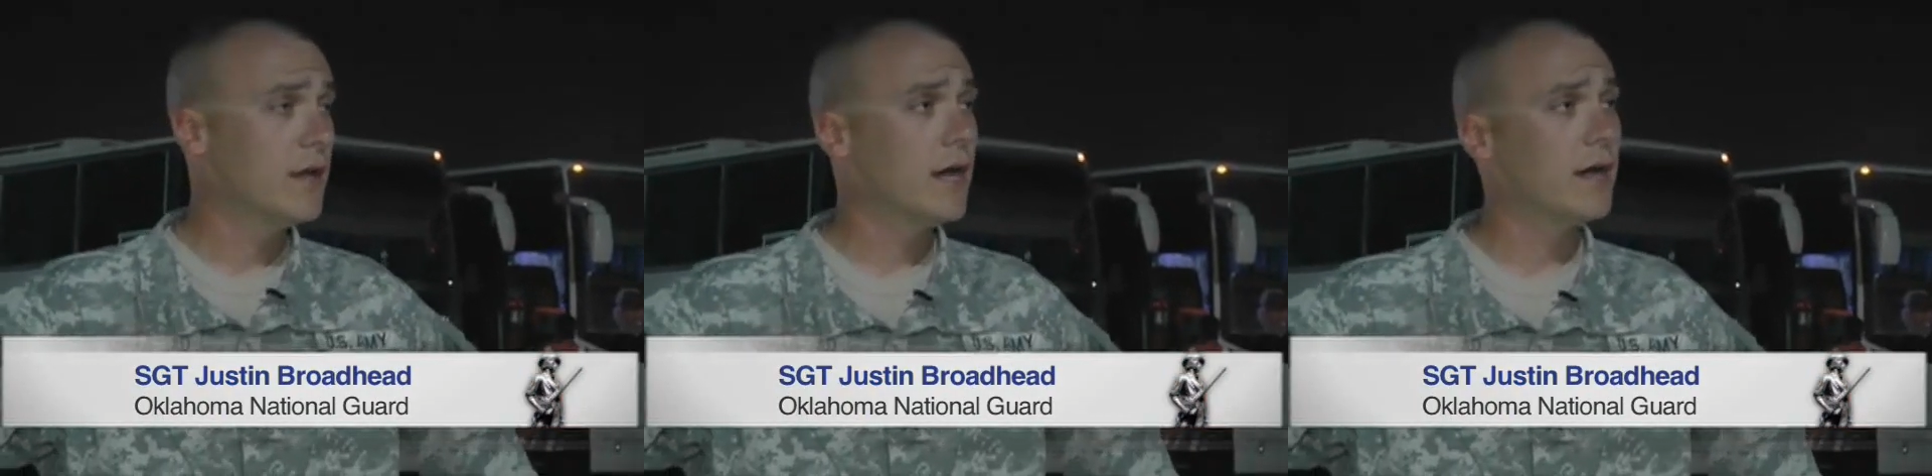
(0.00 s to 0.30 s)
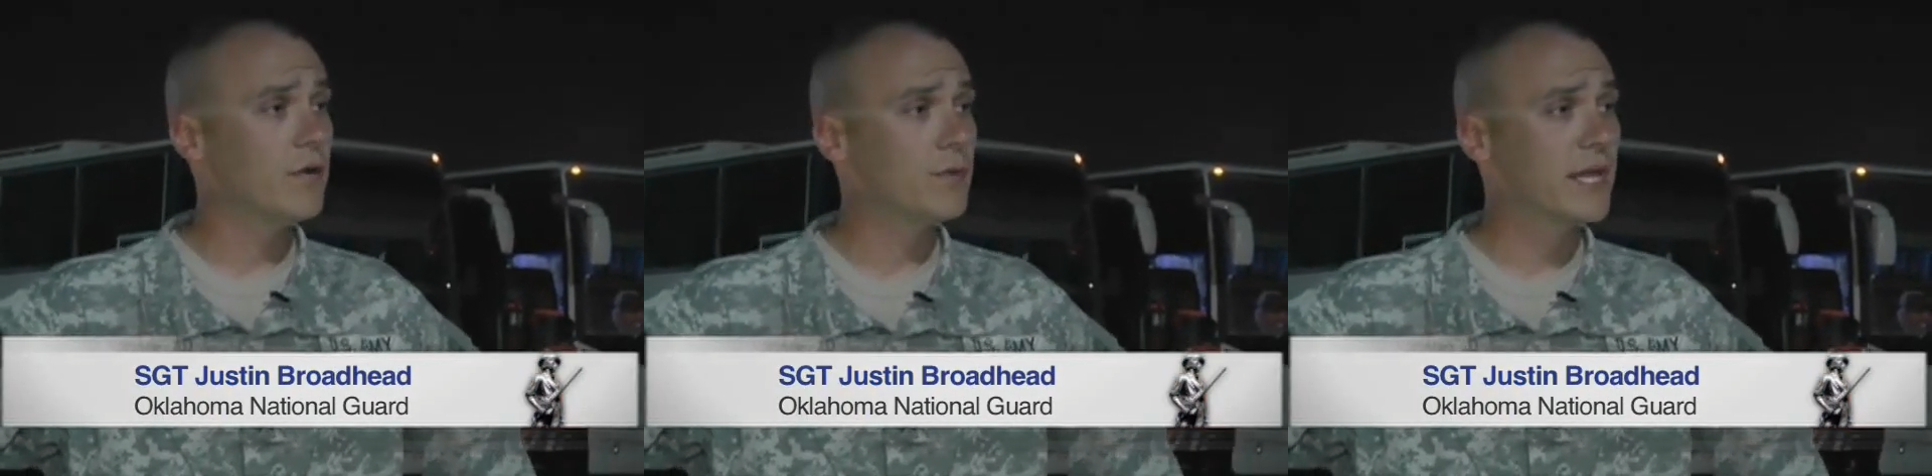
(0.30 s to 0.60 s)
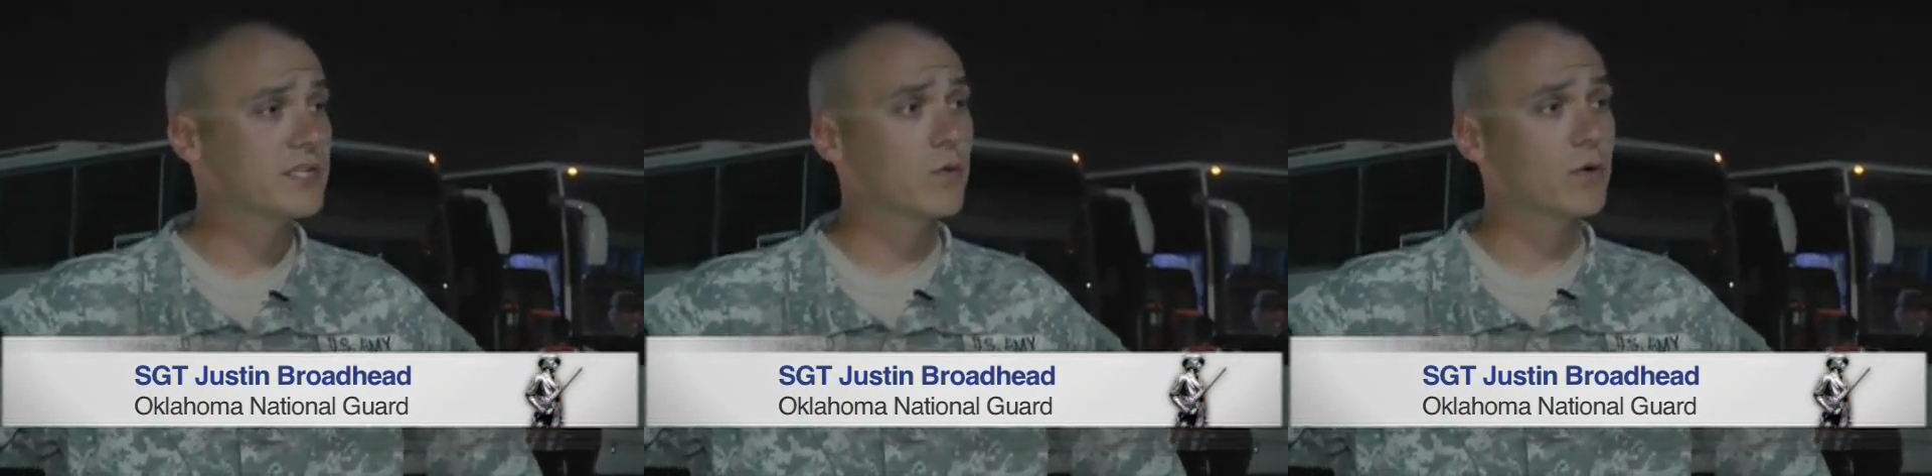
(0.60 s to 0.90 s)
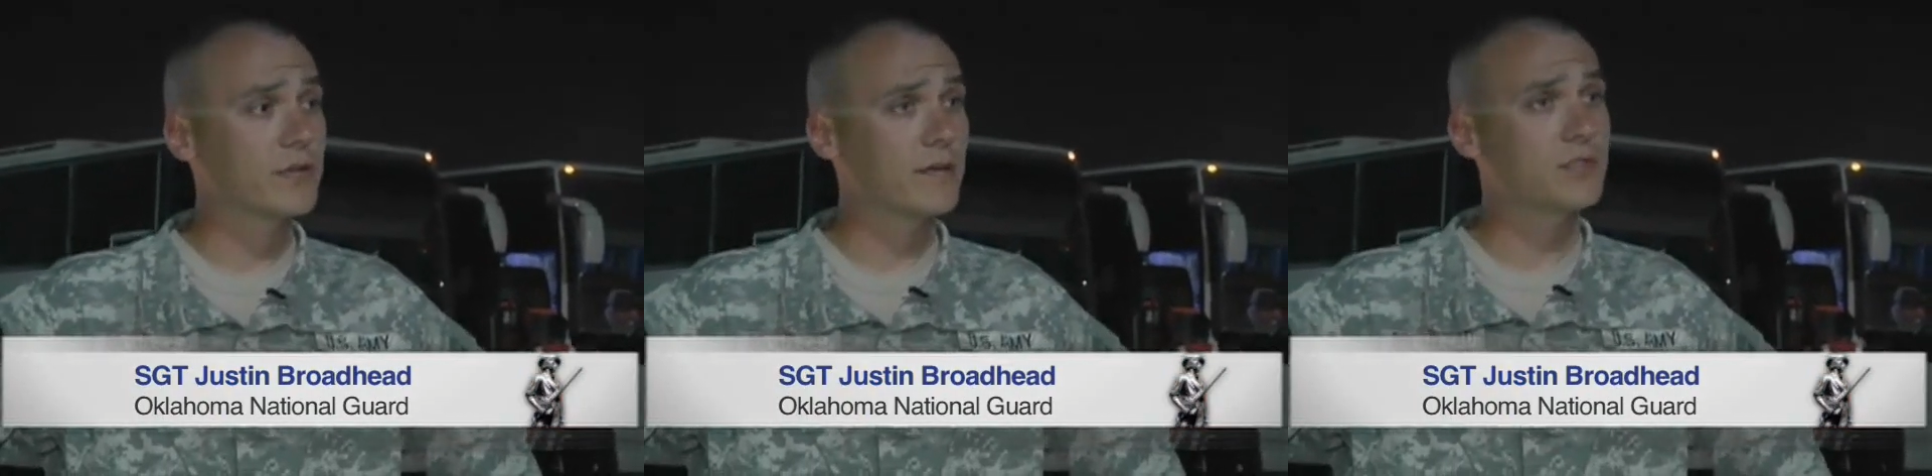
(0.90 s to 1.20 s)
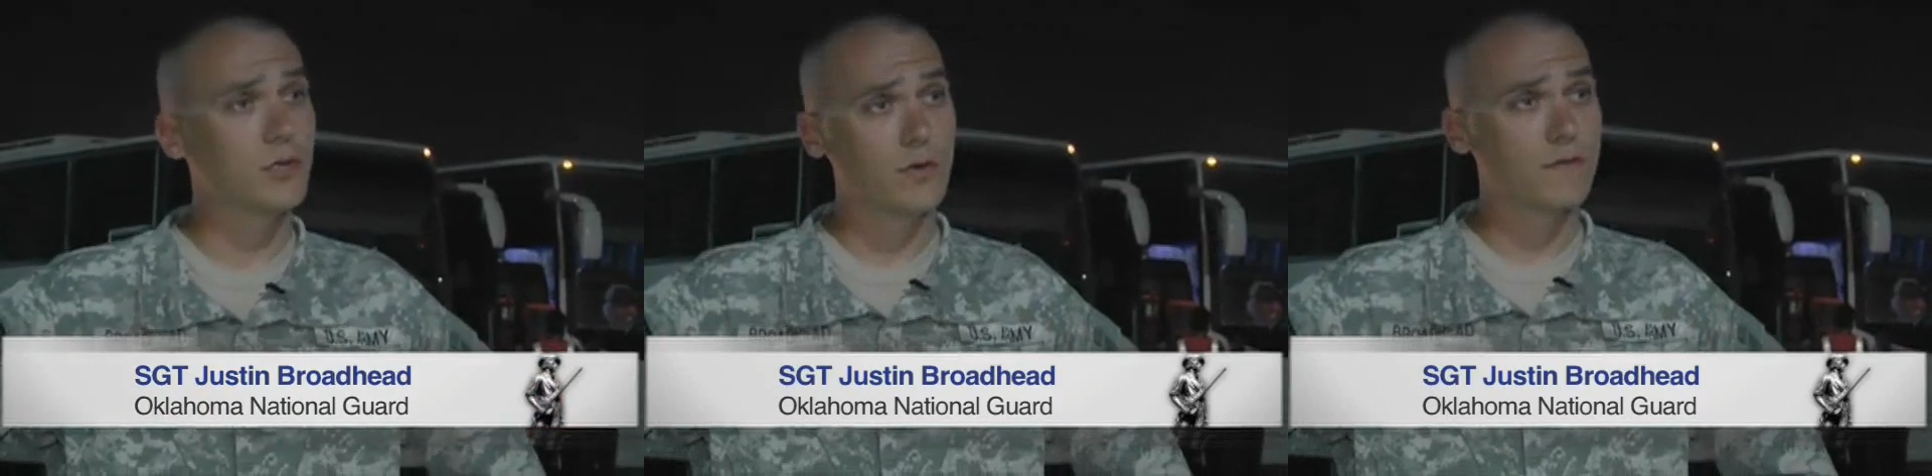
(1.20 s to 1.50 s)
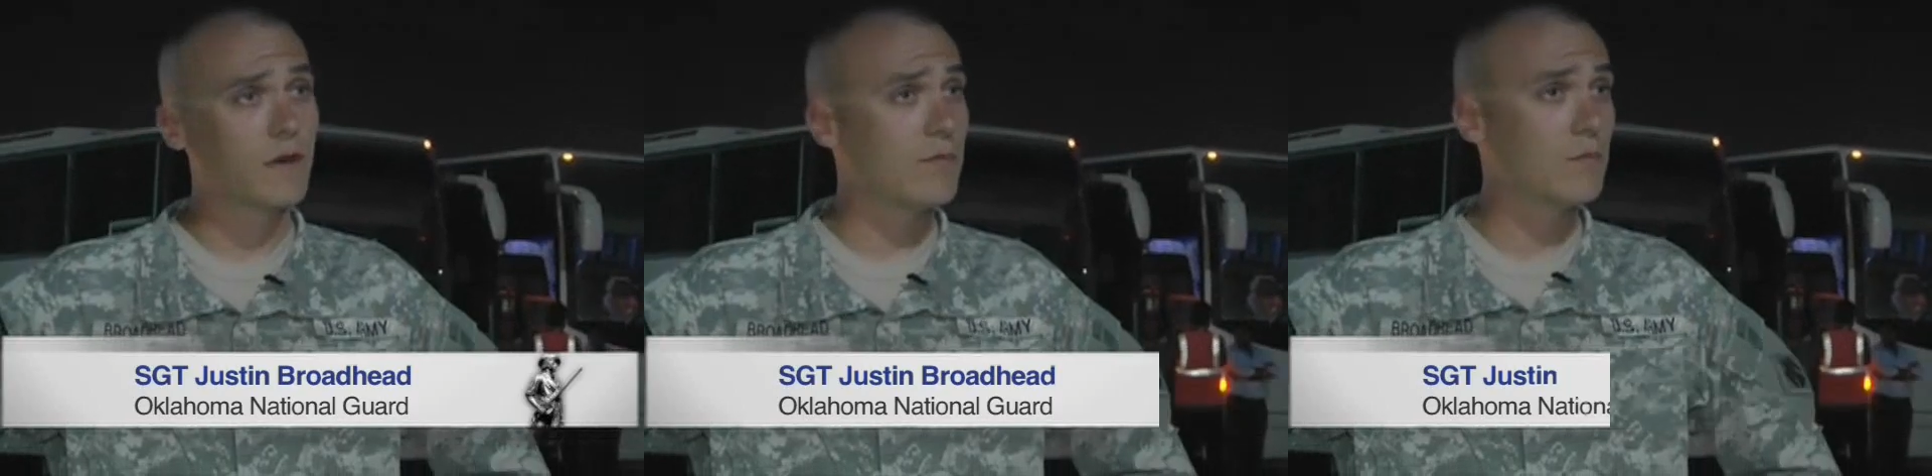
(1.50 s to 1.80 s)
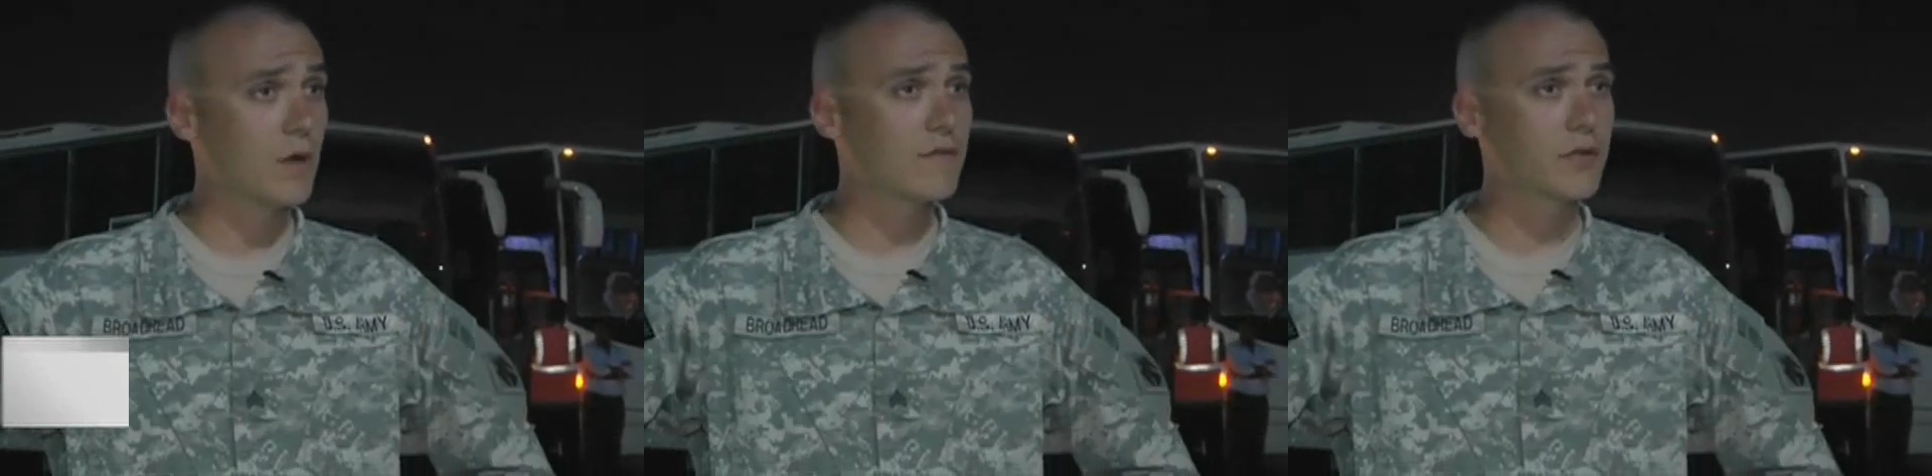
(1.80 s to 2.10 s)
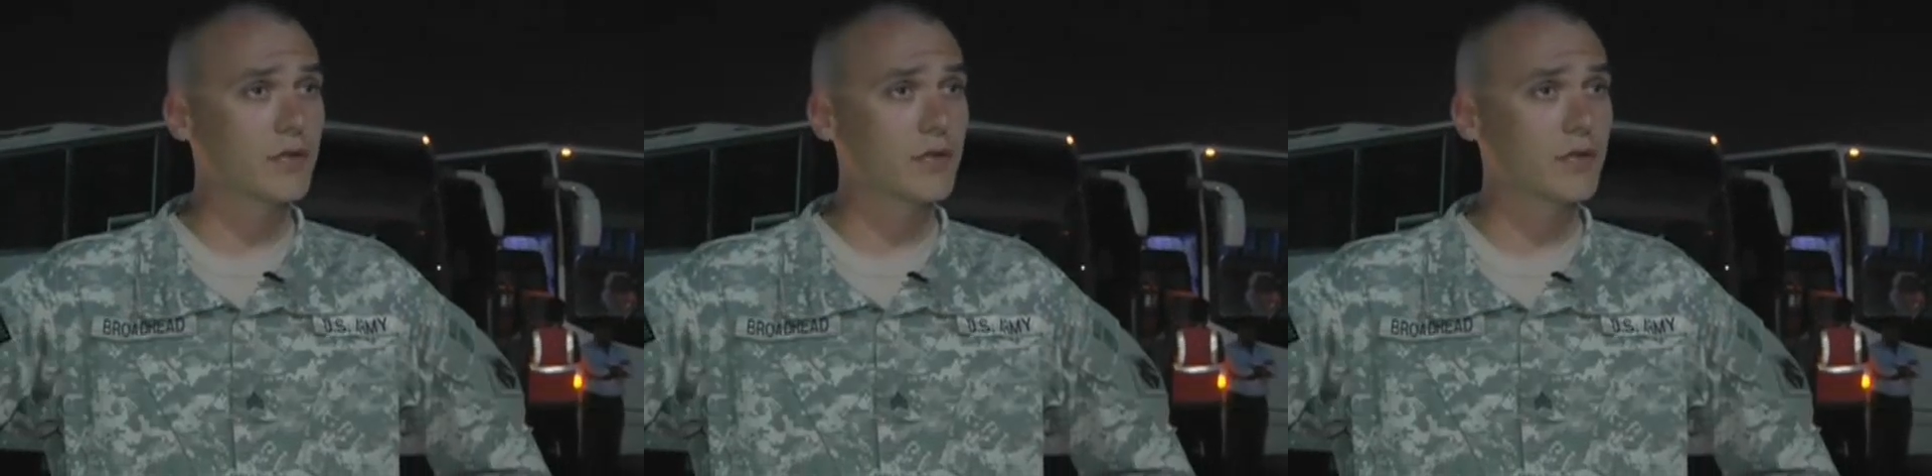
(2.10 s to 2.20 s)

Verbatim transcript: uh, we escort them to and from wherever they're